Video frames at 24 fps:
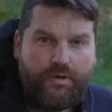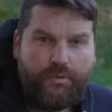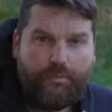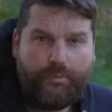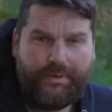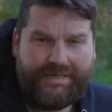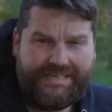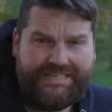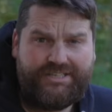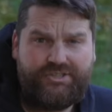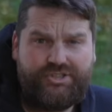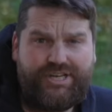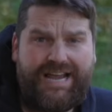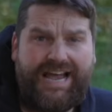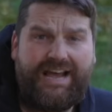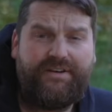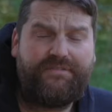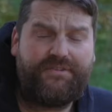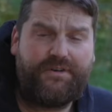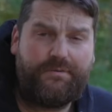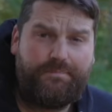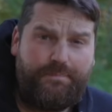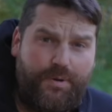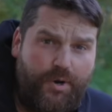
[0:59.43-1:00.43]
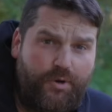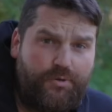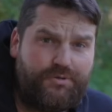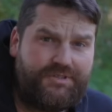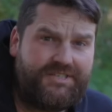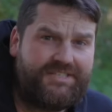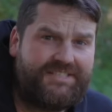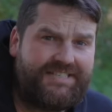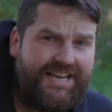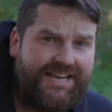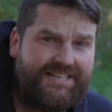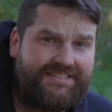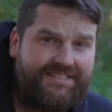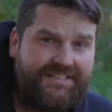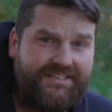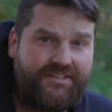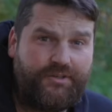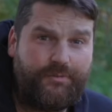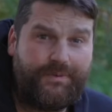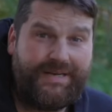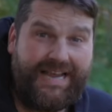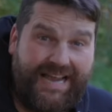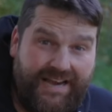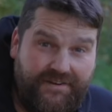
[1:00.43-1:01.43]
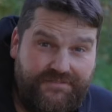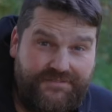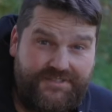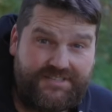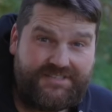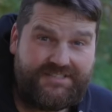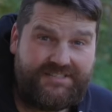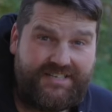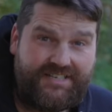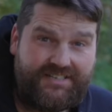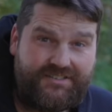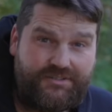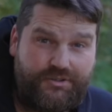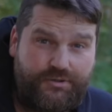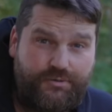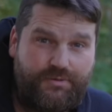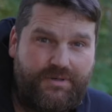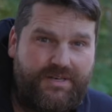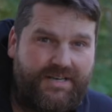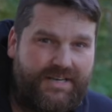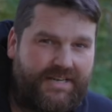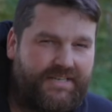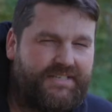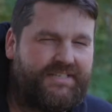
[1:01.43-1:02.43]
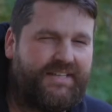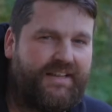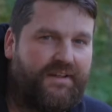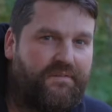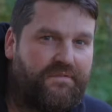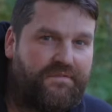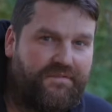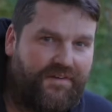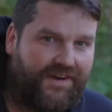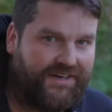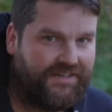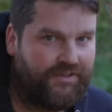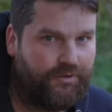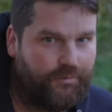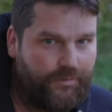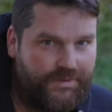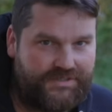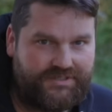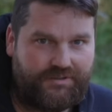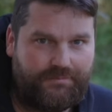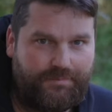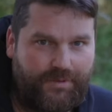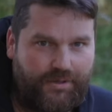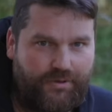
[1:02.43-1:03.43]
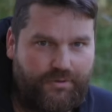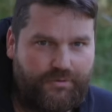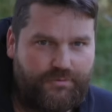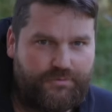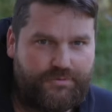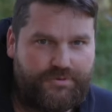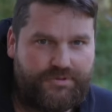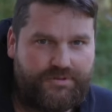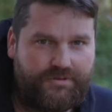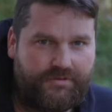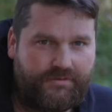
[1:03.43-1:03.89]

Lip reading: We each have an opposing tactic that we have to stick to until that final whistle blows.